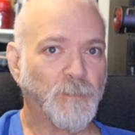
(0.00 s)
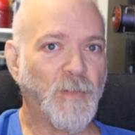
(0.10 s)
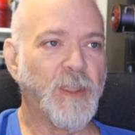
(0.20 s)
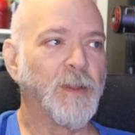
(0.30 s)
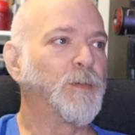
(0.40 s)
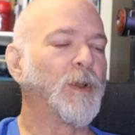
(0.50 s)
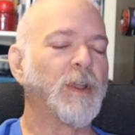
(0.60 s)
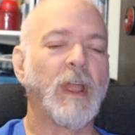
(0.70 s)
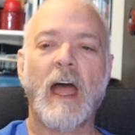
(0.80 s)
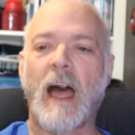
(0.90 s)
I'm
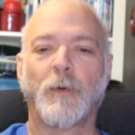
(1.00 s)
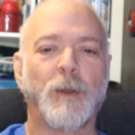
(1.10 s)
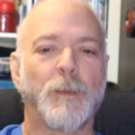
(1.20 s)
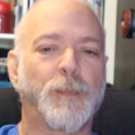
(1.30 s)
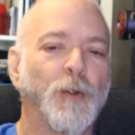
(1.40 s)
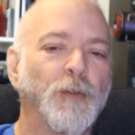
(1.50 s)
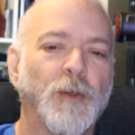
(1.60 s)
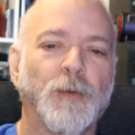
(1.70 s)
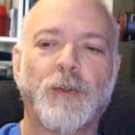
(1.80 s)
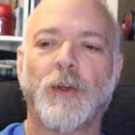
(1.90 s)
going to burn
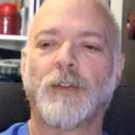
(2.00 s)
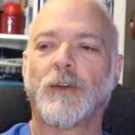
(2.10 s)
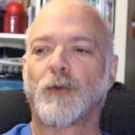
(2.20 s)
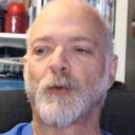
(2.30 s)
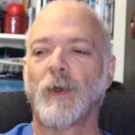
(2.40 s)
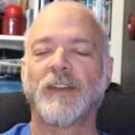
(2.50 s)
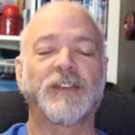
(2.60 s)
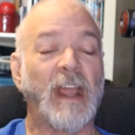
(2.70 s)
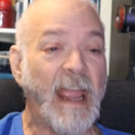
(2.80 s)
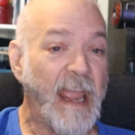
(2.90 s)
the
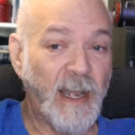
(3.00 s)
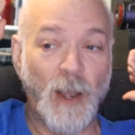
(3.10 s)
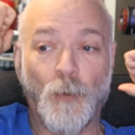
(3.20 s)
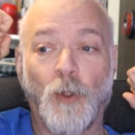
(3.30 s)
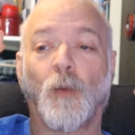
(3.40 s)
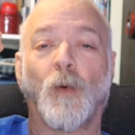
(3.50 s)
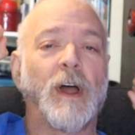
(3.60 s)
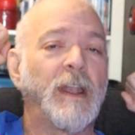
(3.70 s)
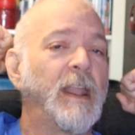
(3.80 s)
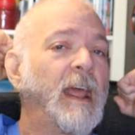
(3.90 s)
risk, and I roll a
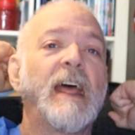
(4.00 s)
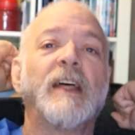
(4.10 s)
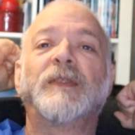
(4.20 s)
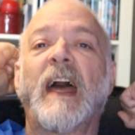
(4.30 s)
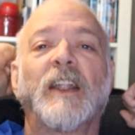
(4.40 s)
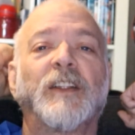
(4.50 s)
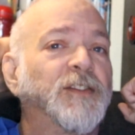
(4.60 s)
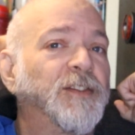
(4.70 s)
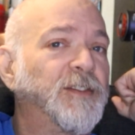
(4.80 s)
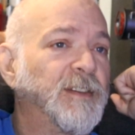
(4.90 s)
1.
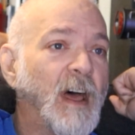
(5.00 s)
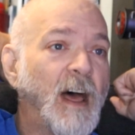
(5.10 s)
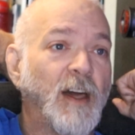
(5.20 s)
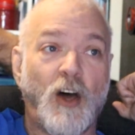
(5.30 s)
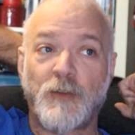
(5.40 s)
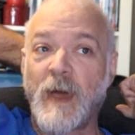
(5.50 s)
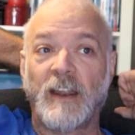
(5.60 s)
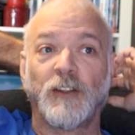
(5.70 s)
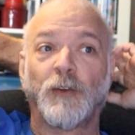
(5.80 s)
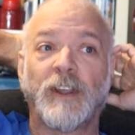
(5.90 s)
That's not
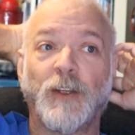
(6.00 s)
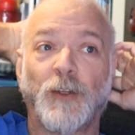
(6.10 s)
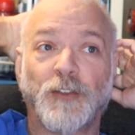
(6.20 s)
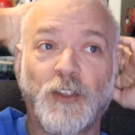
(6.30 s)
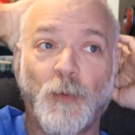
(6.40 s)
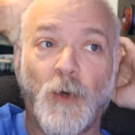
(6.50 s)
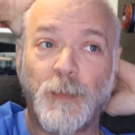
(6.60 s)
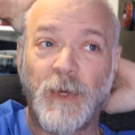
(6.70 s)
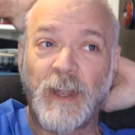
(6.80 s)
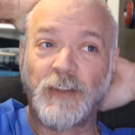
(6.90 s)
automatically going to kill
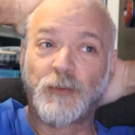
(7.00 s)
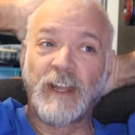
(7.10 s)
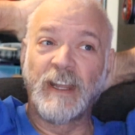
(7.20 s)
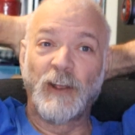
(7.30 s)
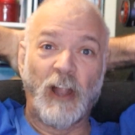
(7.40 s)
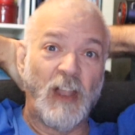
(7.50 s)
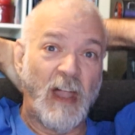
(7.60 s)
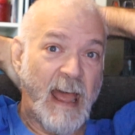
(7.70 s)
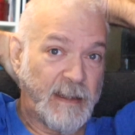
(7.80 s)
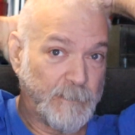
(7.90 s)
someone, but it's going to kill a
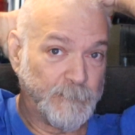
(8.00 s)
lot.